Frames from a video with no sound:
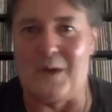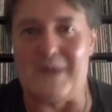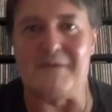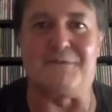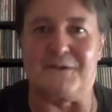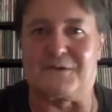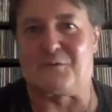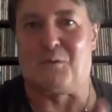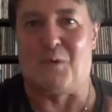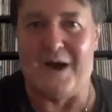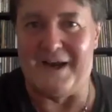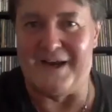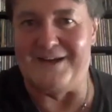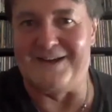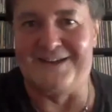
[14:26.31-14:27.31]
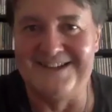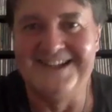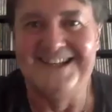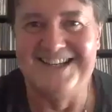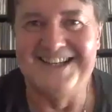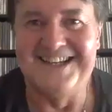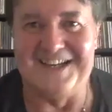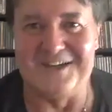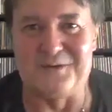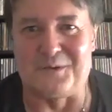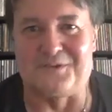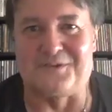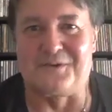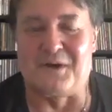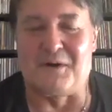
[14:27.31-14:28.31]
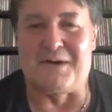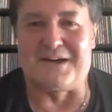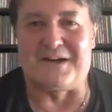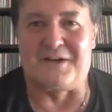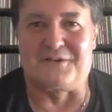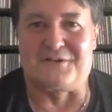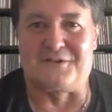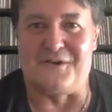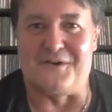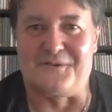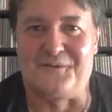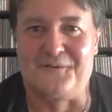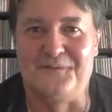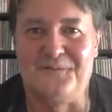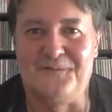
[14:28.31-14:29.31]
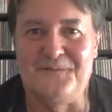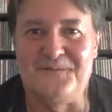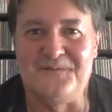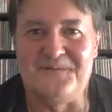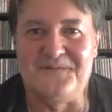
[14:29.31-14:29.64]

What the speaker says: weave its way into a Pseudo Echo song?